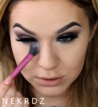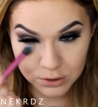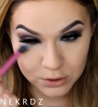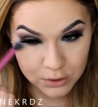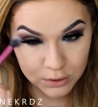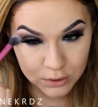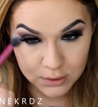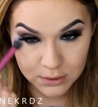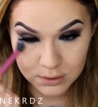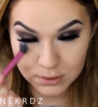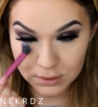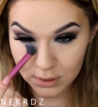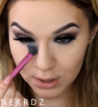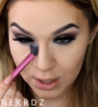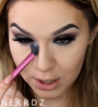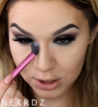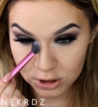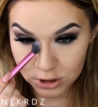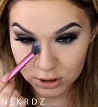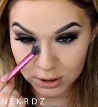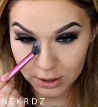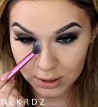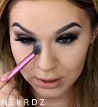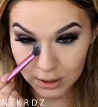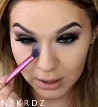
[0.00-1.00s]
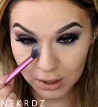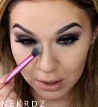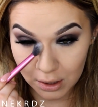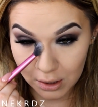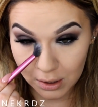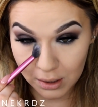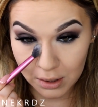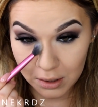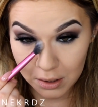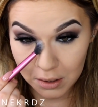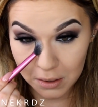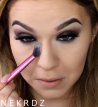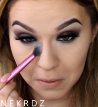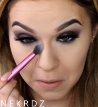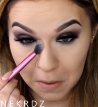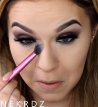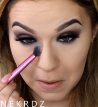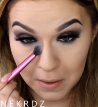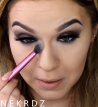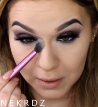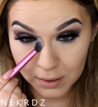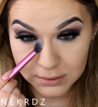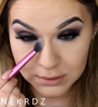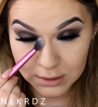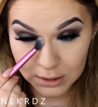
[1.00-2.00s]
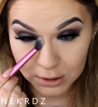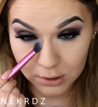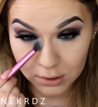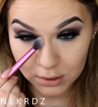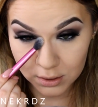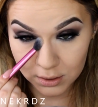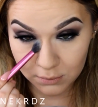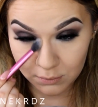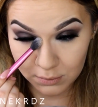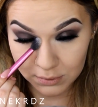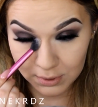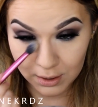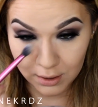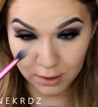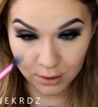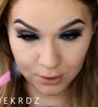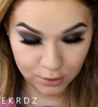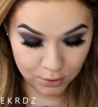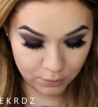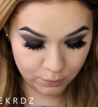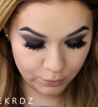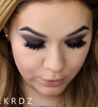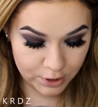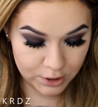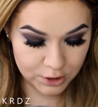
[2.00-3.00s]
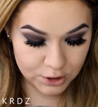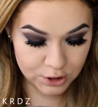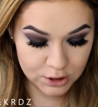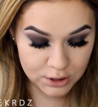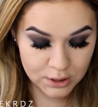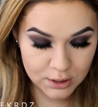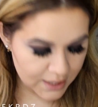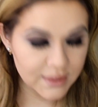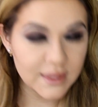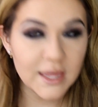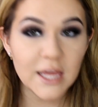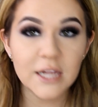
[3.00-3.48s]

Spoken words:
to this lash line area because I couldn't with that other brush.